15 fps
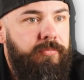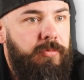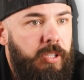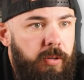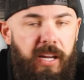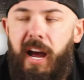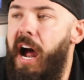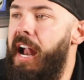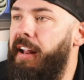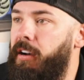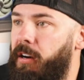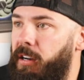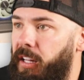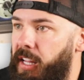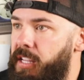So he got it
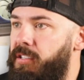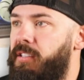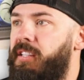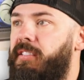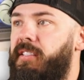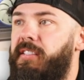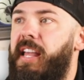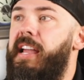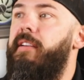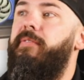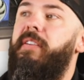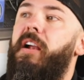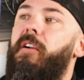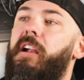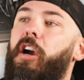early, so this is like a
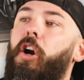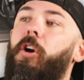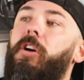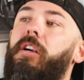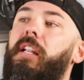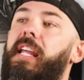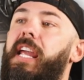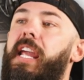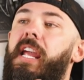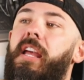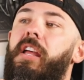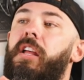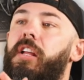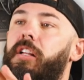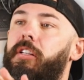very early
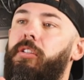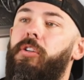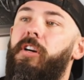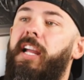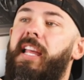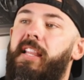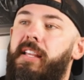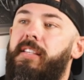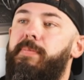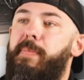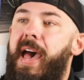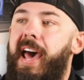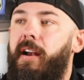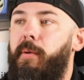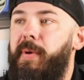look at this
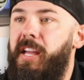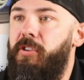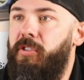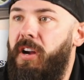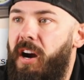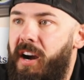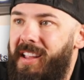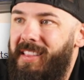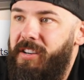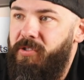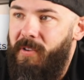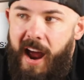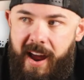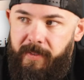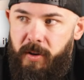Battlemage card and the
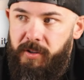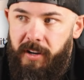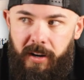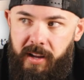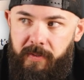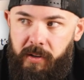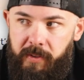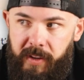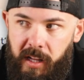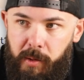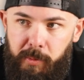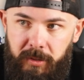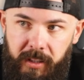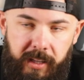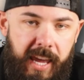drivers aren't even
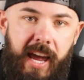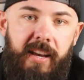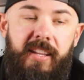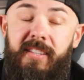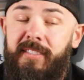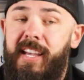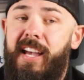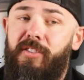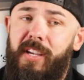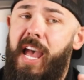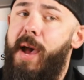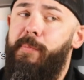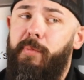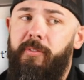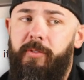available yet. This has actually
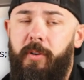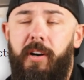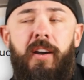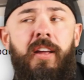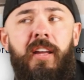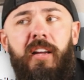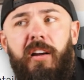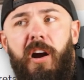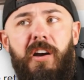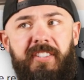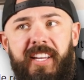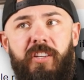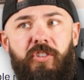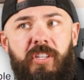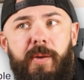happened before.
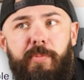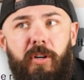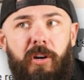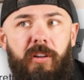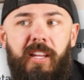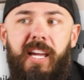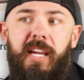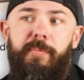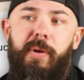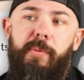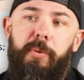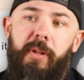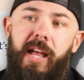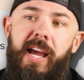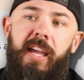Cards get shipped early and
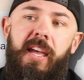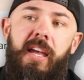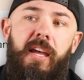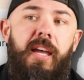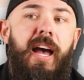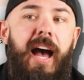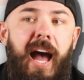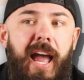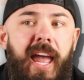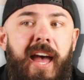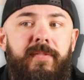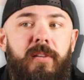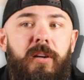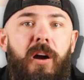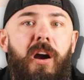people are like, I
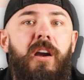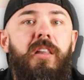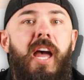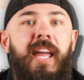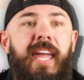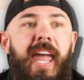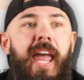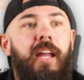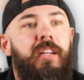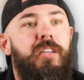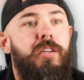have a card that I can't